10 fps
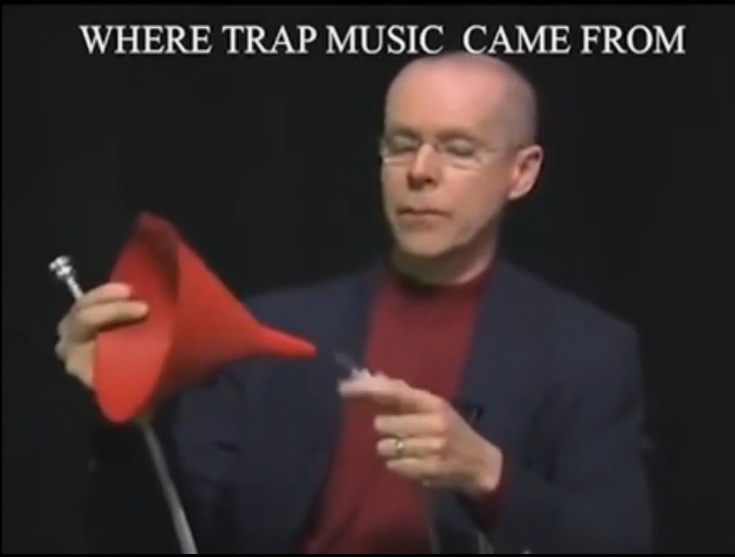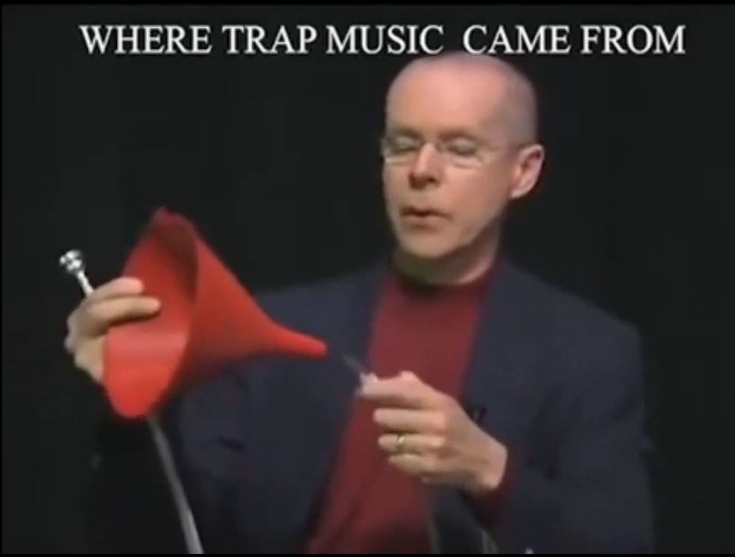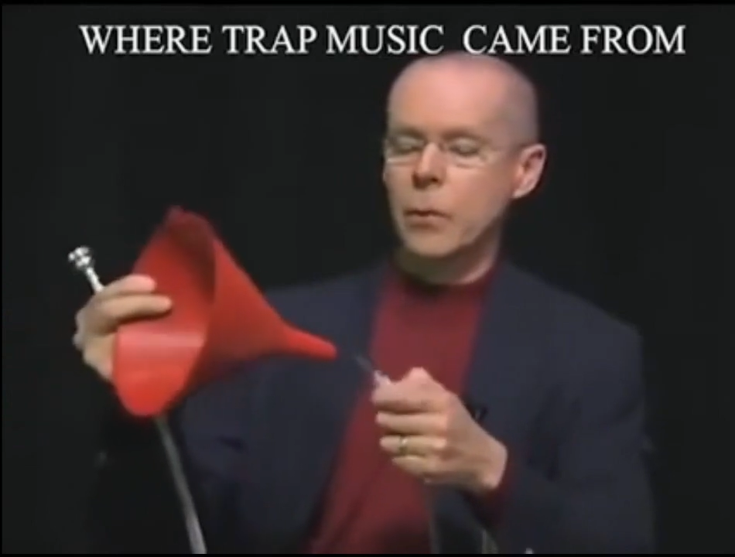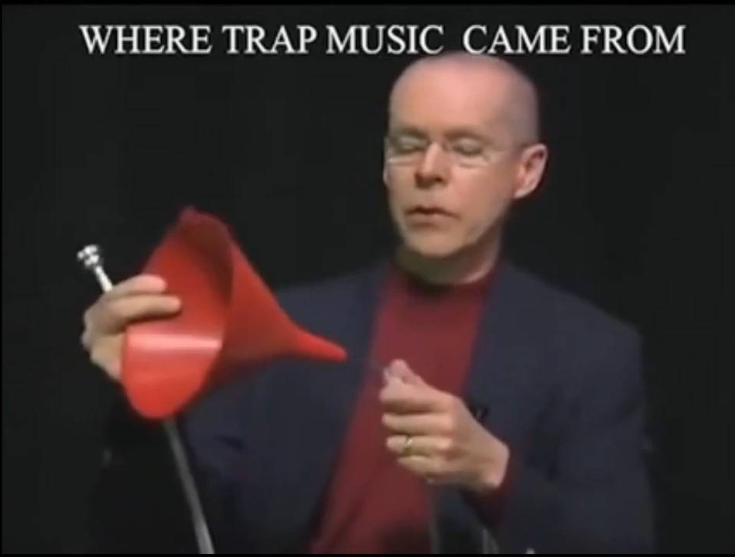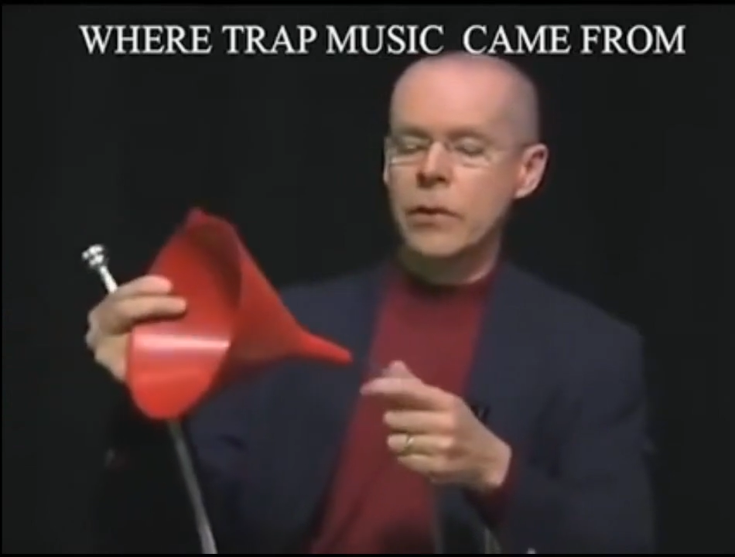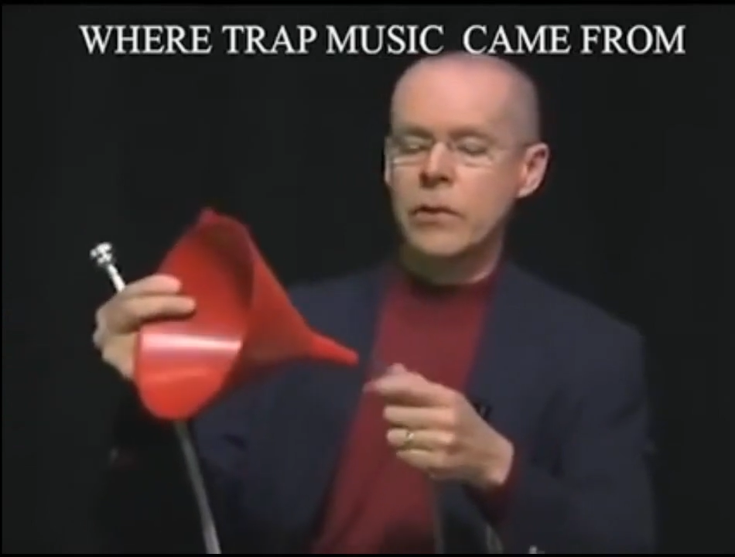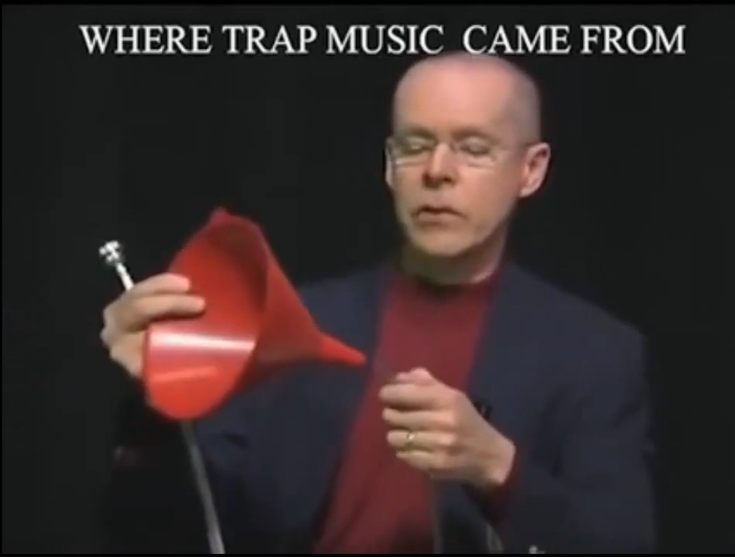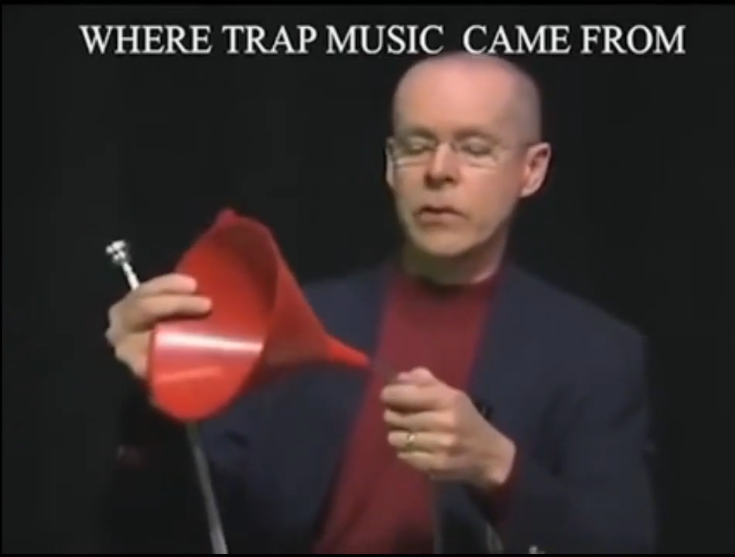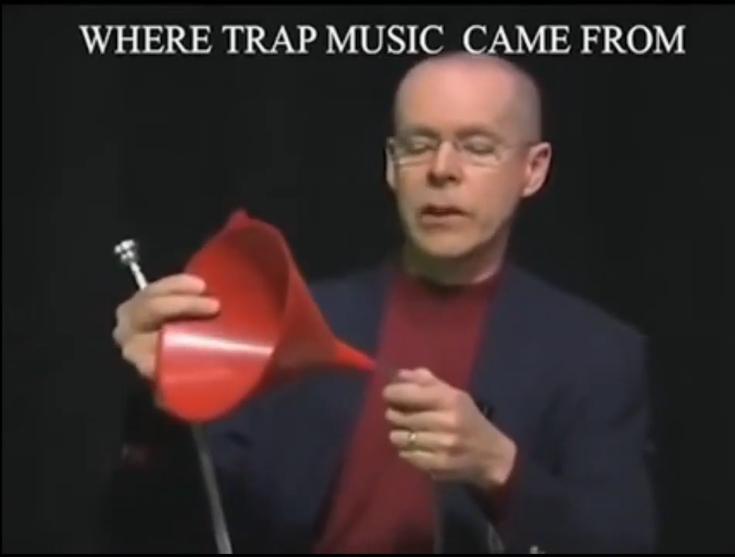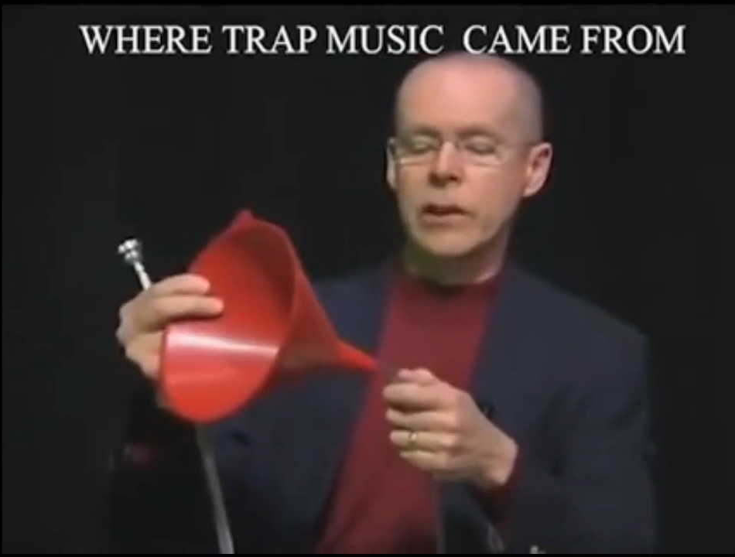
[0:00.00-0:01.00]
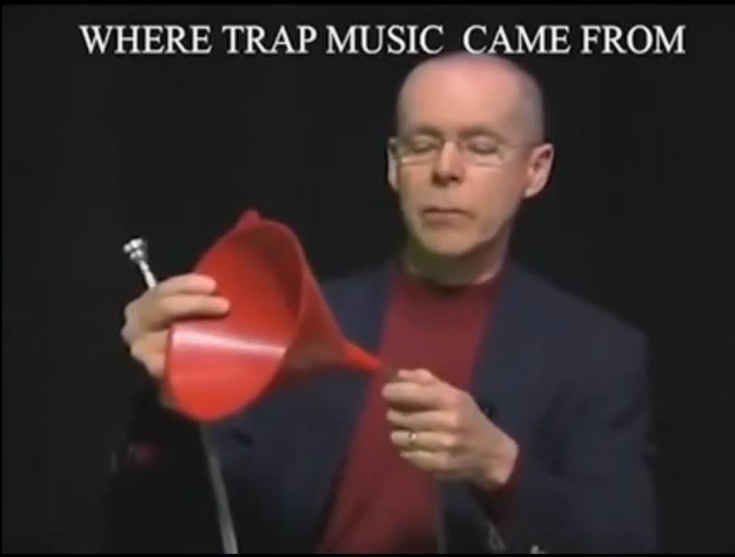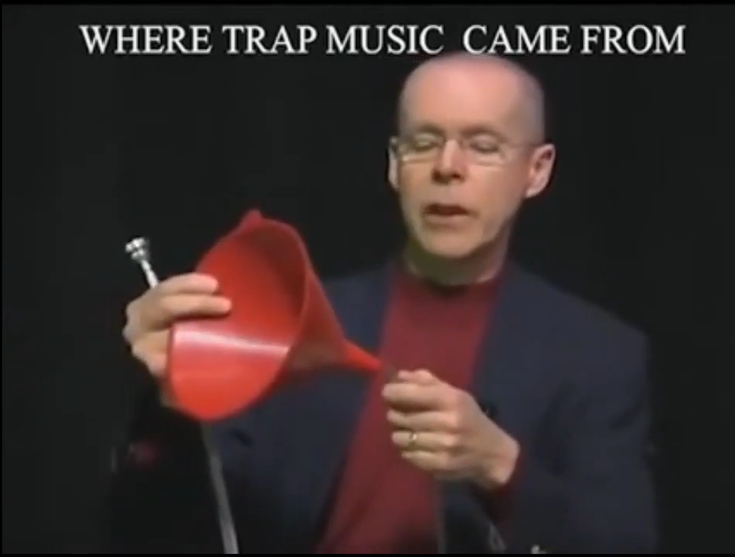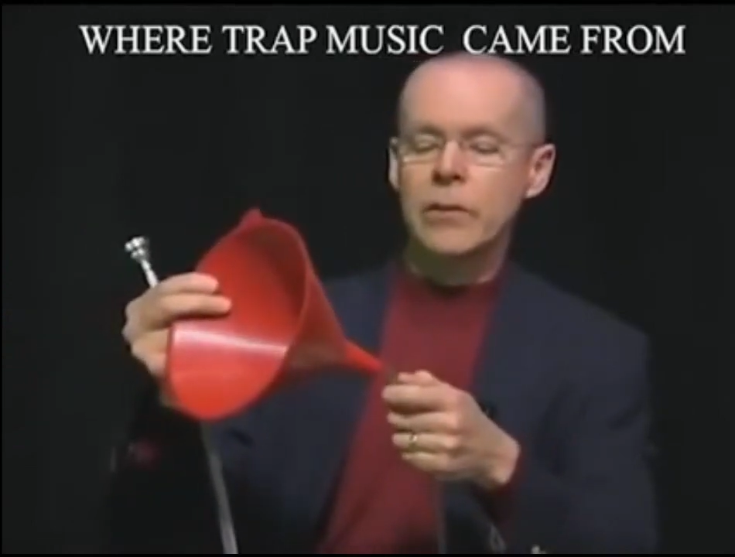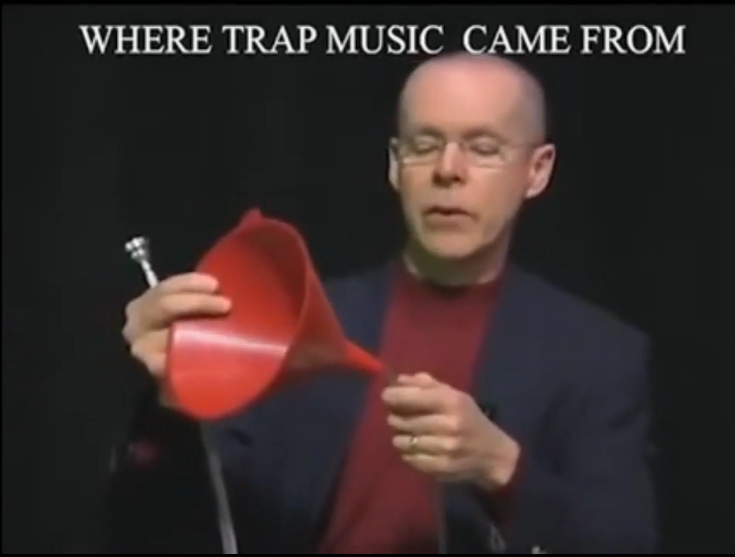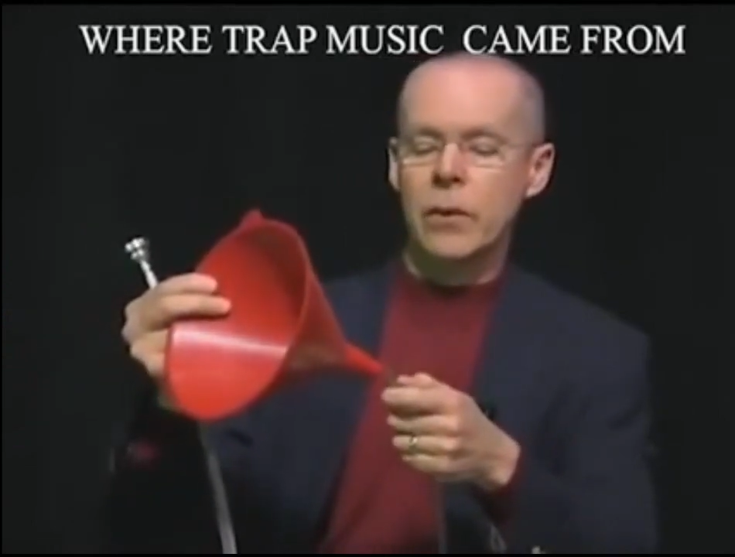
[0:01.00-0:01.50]
And what this is is like a
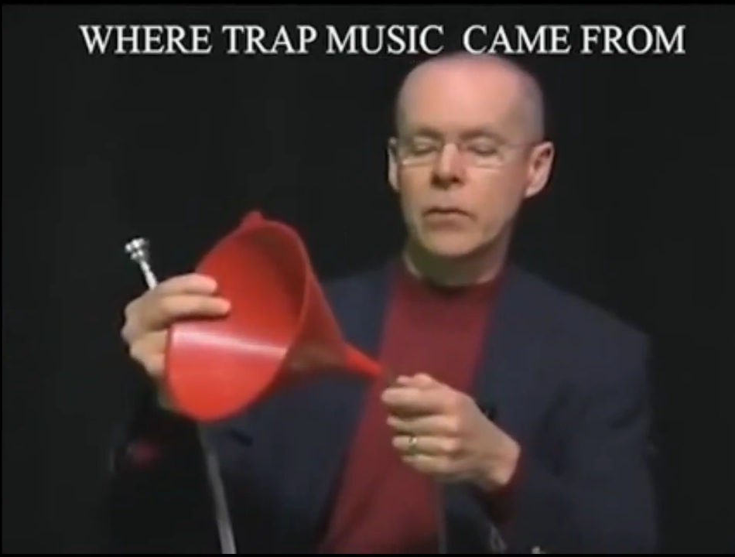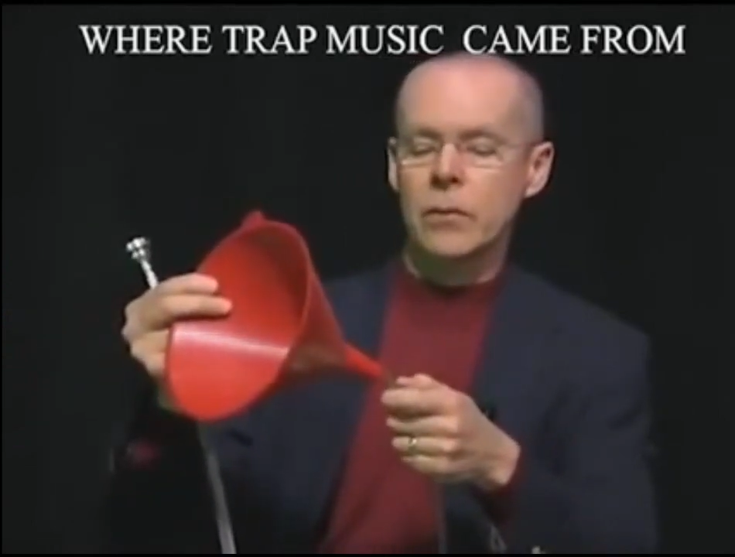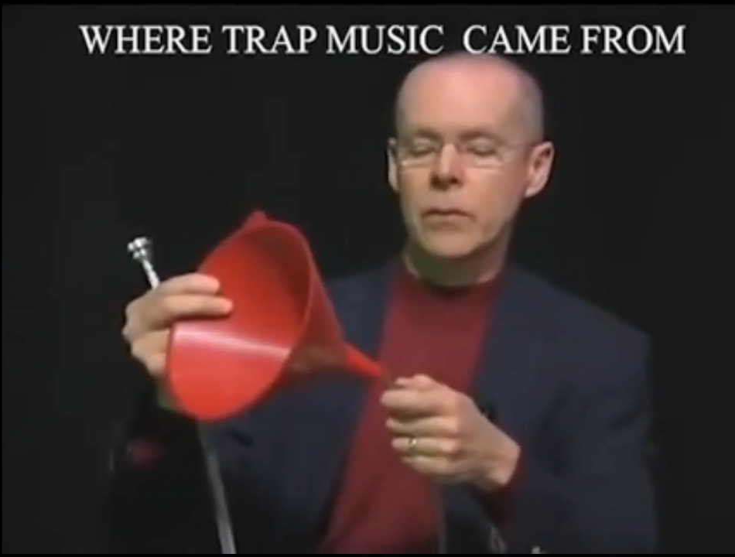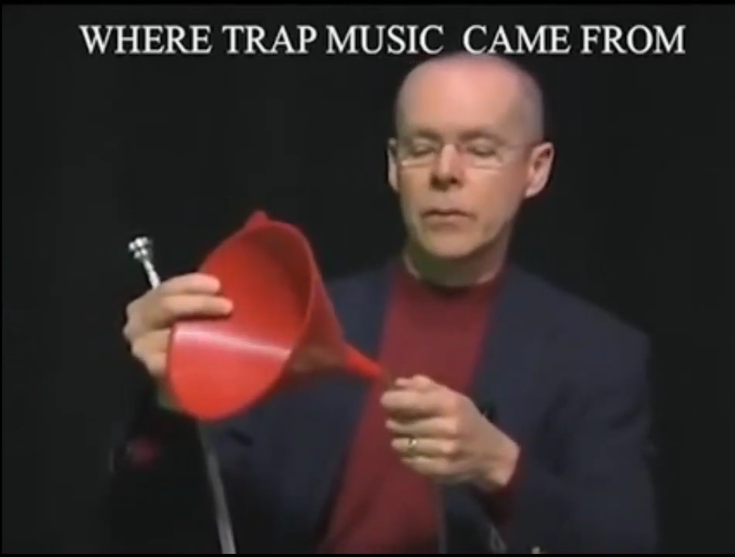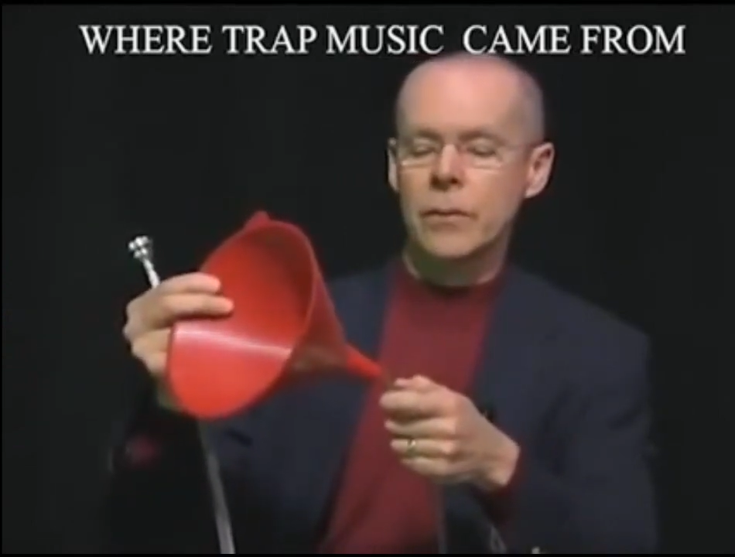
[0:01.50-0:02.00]
megaphone.